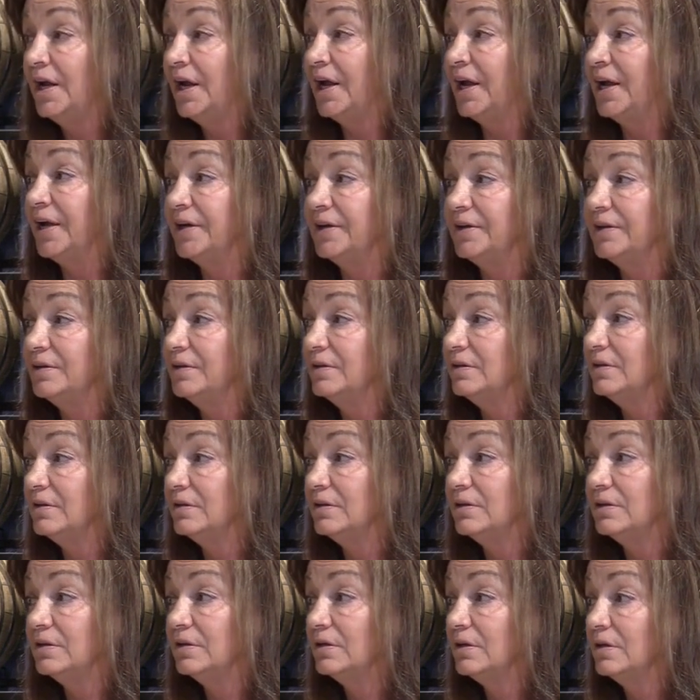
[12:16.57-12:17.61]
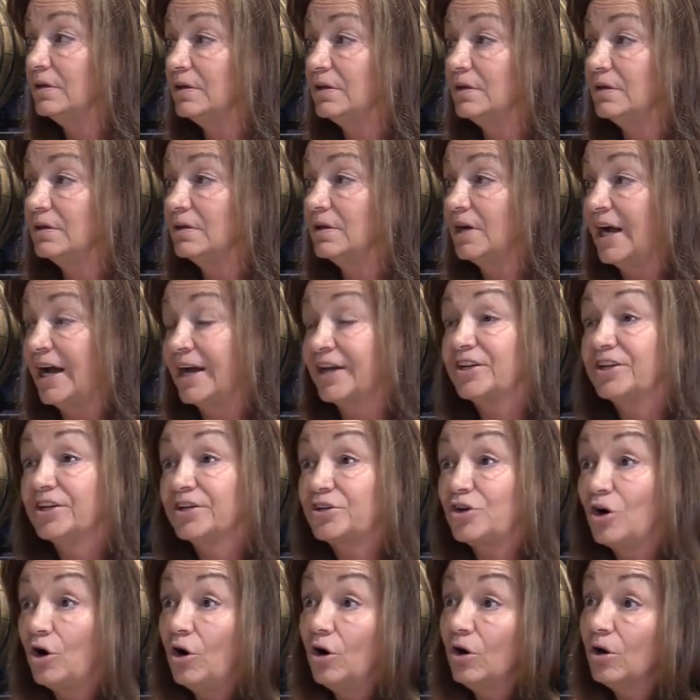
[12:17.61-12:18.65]
And I had a
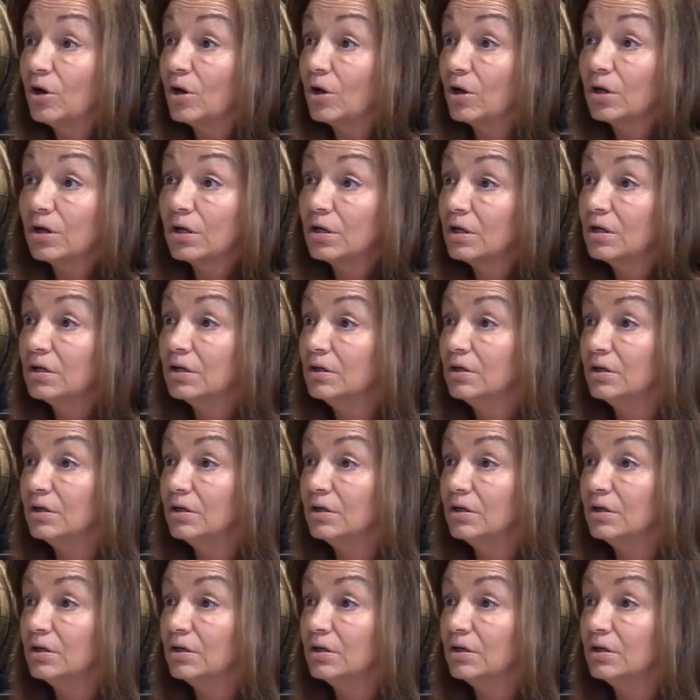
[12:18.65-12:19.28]
good car.